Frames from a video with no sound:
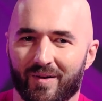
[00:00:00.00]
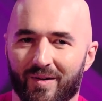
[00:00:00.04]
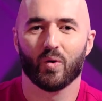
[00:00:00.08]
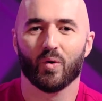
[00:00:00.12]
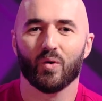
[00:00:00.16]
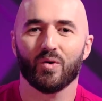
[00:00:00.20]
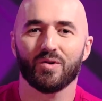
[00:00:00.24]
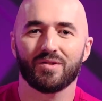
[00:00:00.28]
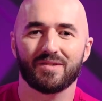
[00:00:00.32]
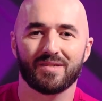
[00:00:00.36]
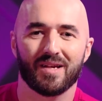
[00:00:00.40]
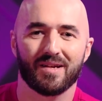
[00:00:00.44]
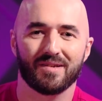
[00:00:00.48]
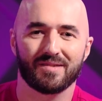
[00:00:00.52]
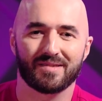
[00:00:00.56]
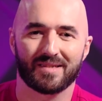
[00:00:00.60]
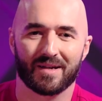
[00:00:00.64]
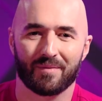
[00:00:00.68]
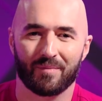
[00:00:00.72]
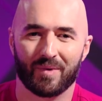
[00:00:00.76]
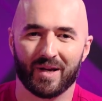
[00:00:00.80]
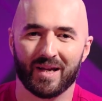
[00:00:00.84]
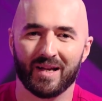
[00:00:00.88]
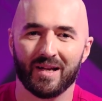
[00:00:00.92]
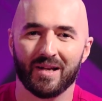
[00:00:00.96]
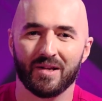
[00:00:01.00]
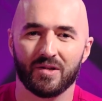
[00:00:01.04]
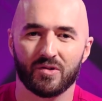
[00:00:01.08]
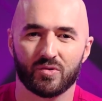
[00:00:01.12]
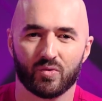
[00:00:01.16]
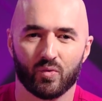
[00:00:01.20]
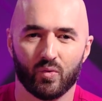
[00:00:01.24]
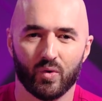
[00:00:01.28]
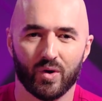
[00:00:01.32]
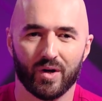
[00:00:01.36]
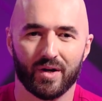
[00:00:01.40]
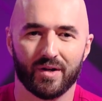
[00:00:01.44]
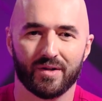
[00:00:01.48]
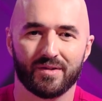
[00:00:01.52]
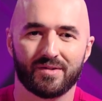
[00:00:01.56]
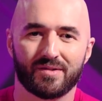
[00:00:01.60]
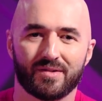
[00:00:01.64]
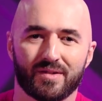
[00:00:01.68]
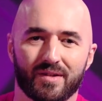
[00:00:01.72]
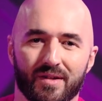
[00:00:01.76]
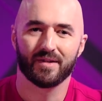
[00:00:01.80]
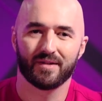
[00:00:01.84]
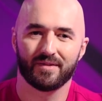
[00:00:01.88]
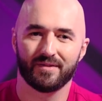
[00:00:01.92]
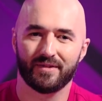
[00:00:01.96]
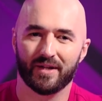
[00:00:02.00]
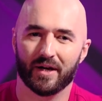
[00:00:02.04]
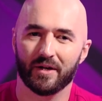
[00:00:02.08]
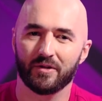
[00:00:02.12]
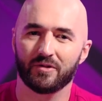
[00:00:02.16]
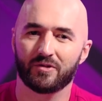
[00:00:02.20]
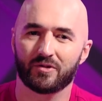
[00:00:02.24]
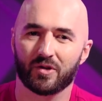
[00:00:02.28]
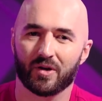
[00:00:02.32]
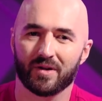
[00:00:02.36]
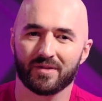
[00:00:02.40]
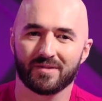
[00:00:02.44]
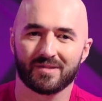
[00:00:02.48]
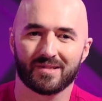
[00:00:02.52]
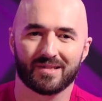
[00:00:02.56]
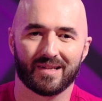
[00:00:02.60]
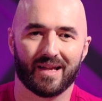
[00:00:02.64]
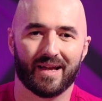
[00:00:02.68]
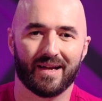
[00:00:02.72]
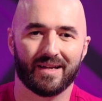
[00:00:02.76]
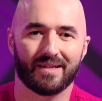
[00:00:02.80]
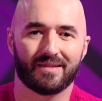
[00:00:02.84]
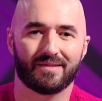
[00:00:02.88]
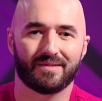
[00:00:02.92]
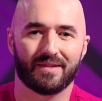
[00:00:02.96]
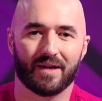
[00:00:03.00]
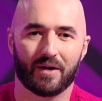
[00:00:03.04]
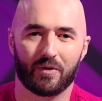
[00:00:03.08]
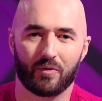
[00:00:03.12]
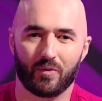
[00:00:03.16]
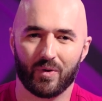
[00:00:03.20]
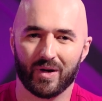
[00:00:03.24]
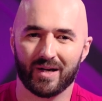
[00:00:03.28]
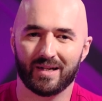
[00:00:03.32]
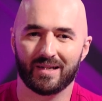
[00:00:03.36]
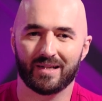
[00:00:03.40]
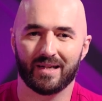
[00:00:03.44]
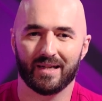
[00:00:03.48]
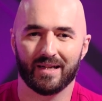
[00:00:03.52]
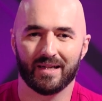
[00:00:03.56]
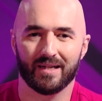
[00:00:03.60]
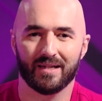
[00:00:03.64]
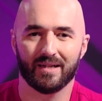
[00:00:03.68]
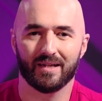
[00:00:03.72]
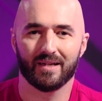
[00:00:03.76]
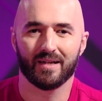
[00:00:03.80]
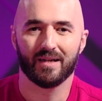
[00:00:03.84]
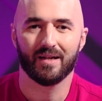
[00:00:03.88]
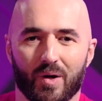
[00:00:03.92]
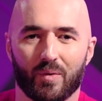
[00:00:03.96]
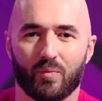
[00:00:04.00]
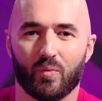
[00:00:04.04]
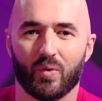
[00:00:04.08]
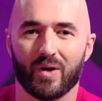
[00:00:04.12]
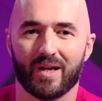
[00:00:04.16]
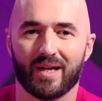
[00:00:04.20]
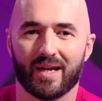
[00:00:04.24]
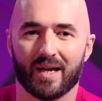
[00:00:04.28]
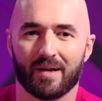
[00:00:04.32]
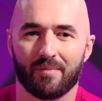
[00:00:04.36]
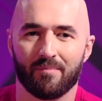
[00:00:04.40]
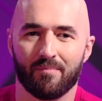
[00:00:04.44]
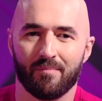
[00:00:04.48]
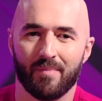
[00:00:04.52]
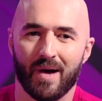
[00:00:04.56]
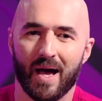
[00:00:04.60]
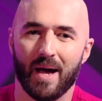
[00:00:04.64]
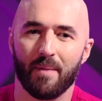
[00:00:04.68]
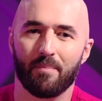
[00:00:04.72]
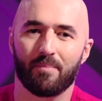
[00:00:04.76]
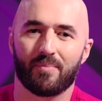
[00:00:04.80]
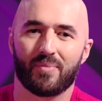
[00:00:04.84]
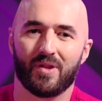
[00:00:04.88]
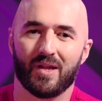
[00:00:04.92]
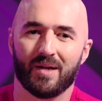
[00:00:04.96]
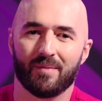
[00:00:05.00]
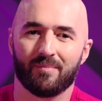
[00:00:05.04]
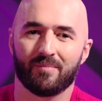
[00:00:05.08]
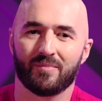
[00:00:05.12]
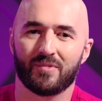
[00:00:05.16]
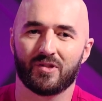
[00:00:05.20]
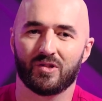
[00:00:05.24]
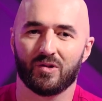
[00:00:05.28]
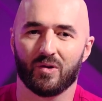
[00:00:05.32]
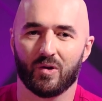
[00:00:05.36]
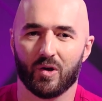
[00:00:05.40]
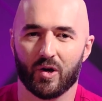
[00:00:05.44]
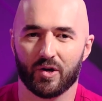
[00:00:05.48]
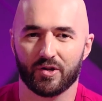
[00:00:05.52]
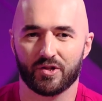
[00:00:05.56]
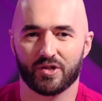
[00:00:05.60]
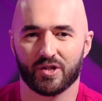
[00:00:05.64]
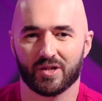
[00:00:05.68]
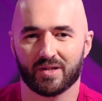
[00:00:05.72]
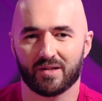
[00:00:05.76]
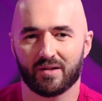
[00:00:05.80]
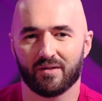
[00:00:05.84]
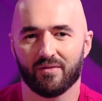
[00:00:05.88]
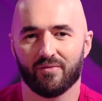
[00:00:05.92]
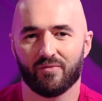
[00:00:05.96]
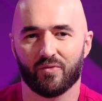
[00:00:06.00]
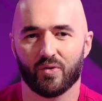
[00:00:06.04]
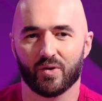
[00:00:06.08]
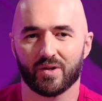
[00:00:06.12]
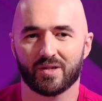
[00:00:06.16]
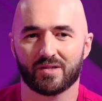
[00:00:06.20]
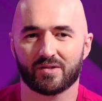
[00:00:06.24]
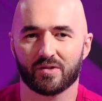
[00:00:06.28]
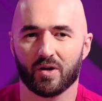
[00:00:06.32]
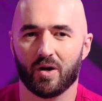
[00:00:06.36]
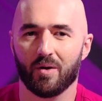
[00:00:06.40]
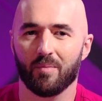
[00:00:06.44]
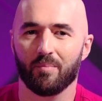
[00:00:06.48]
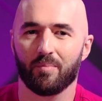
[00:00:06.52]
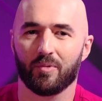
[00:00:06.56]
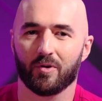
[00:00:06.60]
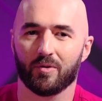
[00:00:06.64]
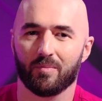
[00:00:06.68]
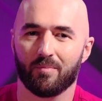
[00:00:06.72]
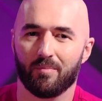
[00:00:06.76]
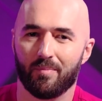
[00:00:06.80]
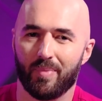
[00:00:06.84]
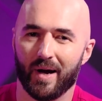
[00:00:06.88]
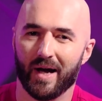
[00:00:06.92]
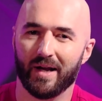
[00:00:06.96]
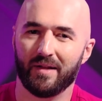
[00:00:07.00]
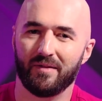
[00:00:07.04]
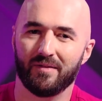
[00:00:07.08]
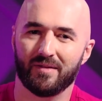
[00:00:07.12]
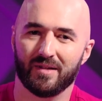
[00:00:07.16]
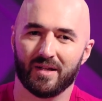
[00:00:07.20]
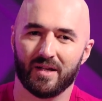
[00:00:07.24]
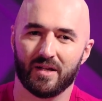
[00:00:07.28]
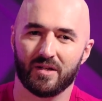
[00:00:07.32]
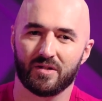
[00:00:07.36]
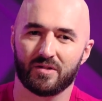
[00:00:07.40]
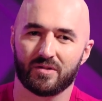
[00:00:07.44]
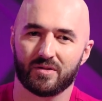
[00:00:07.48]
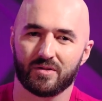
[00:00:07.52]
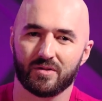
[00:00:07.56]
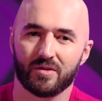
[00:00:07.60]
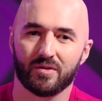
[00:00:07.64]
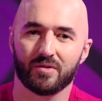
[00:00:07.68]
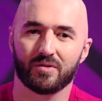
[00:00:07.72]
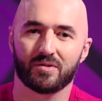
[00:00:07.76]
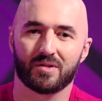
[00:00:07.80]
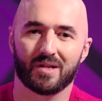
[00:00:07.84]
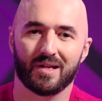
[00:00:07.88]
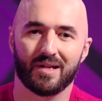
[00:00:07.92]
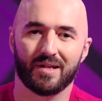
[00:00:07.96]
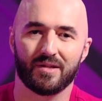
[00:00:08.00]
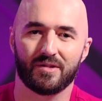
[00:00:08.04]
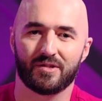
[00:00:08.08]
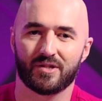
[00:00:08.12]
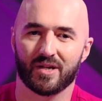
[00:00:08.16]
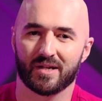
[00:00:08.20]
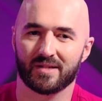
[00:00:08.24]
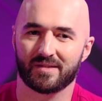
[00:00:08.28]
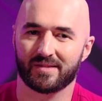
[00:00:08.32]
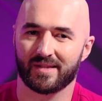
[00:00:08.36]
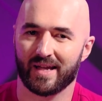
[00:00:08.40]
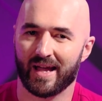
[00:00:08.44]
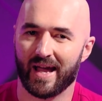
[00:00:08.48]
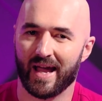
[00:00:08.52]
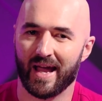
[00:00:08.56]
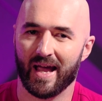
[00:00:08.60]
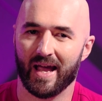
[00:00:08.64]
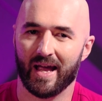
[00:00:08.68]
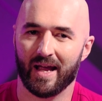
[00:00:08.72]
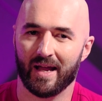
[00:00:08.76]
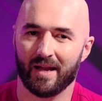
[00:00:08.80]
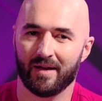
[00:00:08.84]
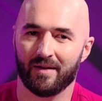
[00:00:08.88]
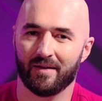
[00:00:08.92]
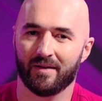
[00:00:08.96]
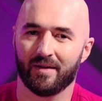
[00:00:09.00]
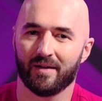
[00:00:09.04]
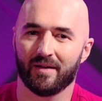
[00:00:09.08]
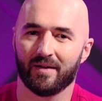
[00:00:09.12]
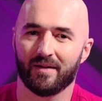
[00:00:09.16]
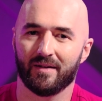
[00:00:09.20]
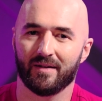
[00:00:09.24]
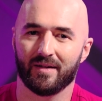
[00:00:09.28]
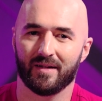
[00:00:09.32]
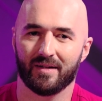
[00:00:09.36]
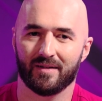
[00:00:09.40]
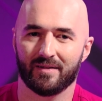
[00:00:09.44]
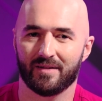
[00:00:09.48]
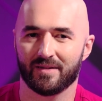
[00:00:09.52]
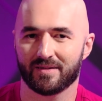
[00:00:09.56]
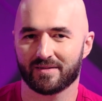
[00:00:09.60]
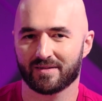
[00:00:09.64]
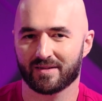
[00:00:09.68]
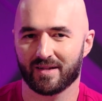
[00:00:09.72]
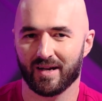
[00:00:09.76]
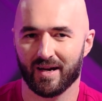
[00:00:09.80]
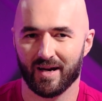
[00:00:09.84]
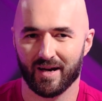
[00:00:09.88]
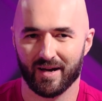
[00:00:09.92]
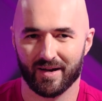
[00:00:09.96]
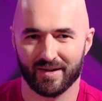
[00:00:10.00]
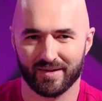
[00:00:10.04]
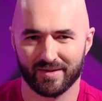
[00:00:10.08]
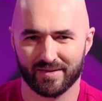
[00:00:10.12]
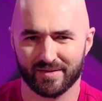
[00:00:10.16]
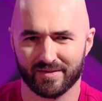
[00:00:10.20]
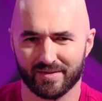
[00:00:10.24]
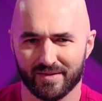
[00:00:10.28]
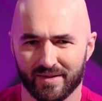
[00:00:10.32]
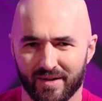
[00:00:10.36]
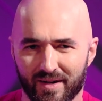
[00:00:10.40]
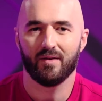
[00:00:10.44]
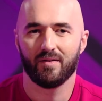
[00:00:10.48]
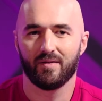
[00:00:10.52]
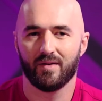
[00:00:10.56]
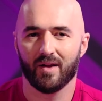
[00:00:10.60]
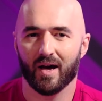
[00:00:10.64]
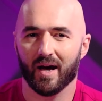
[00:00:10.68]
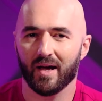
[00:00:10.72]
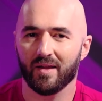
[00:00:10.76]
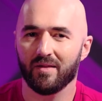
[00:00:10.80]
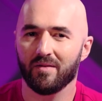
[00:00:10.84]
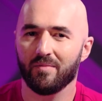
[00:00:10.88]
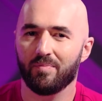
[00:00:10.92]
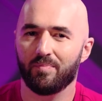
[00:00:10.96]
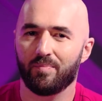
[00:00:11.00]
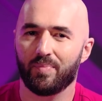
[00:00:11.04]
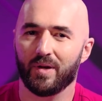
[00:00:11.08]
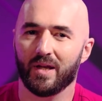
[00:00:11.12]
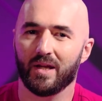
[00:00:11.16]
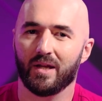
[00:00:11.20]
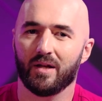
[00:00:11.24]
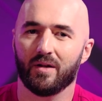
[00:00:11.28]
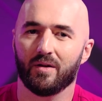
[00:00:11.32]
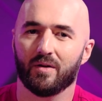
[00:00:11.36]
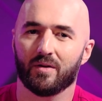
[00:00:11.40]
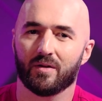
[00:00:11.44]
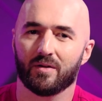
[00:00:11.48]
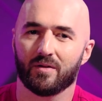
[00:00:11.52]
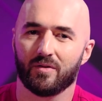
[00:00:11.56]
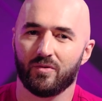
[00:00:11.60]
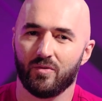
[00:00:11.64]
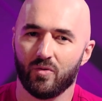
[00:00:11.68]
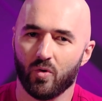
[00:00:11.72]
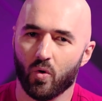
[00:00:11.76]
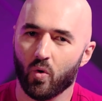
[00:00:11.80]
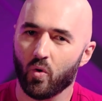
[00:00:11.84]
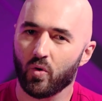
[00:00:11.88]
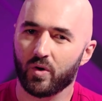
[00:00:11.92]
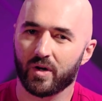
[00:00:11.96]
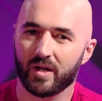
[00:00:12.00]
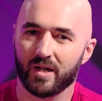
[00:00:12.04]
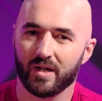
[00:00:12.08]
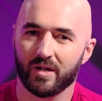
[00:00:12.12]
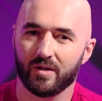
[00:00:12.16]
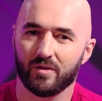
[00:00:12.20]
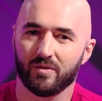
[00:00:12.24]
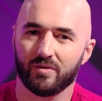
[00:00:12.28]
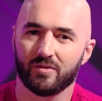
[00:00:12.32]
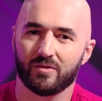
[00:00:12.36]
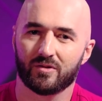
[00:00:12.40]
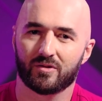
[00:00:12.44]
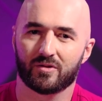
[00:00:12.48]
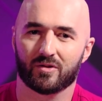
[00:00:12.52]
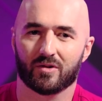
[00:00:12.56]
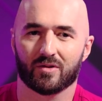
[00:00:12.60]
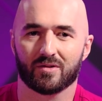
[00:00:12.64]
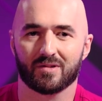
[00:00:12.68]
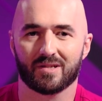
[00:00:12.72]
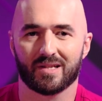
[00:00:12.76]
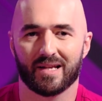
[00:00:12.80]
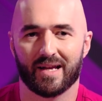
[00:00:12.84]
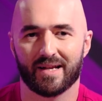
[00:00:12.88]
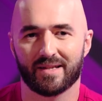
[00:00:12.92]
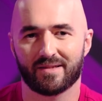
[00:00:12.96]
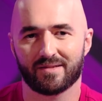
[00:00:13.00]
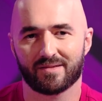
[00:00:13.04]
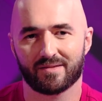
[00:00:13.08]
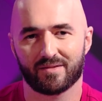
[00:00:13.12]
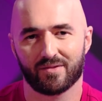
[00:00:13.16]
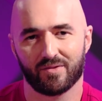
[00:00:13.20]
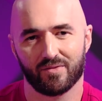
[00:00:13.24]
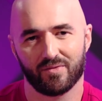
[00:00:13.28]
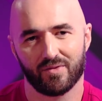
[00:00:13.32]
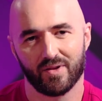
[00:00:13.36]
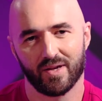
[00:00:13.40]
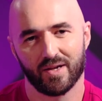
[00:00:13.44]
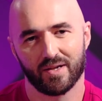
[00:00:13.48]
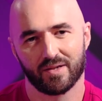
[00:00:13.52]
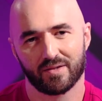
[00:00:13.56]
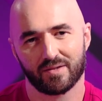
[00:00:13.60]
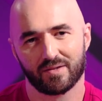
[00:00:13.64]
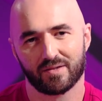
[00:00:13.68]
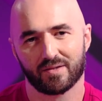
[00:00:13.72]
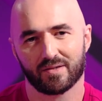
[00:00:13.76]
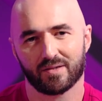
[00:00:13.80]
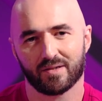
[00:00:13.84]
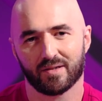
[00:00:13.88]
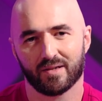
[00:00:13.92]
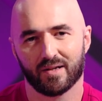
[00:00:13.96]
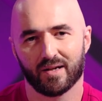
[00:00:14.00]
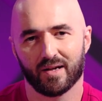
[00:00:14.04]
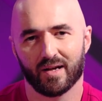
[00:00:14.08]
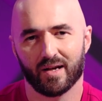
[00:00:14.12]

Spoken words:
Also, some English words don't translate directly, but we can map them to logic. For example, but is usually just and in disguise. Neither P nor Q translates to this.